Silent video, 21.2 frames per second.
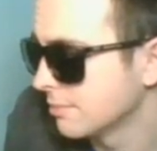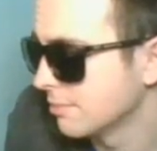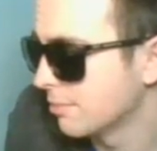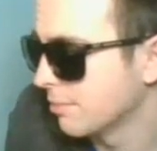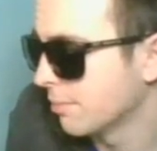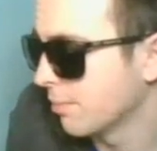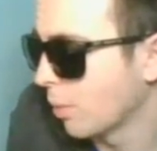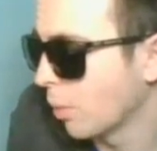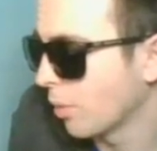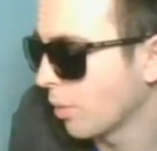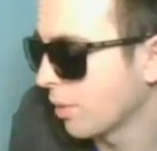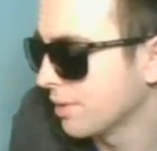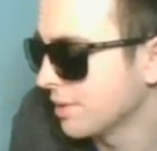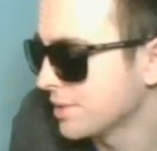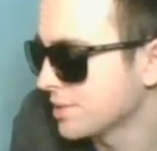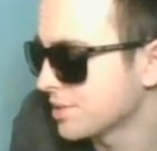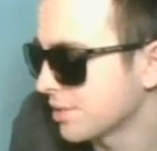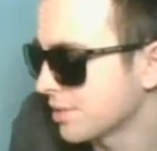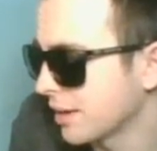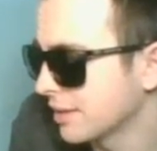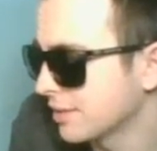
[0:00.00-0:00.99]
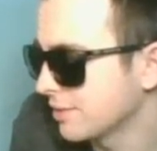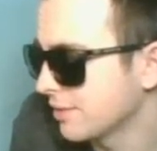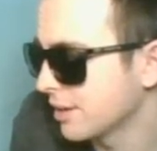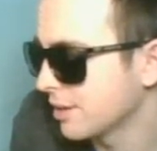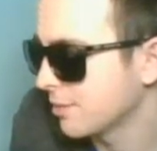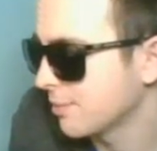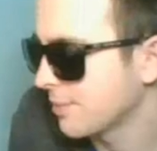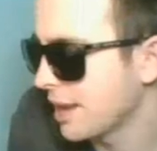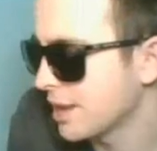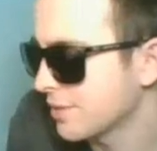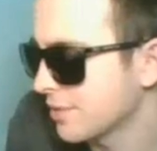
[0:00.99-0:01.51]
Morton is trying to find
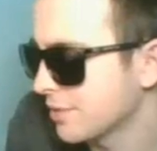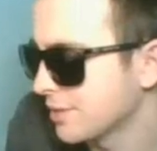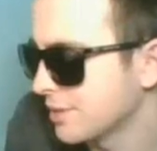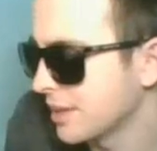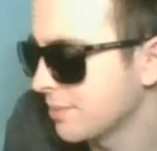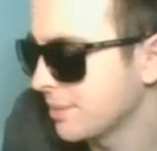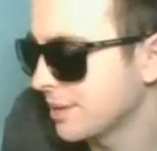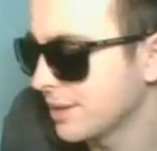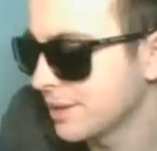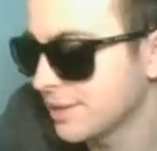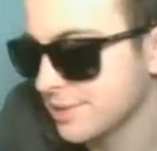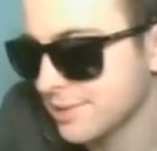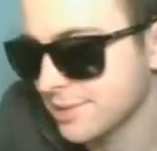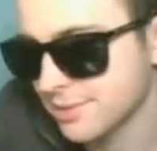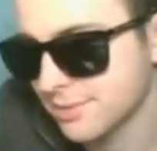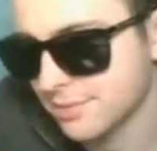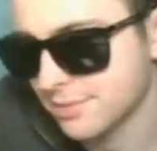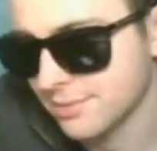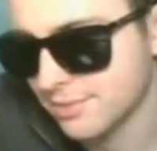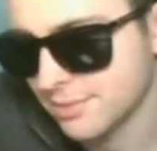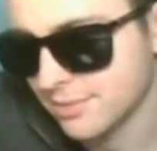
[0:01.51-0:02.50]
a match for 10 minutes.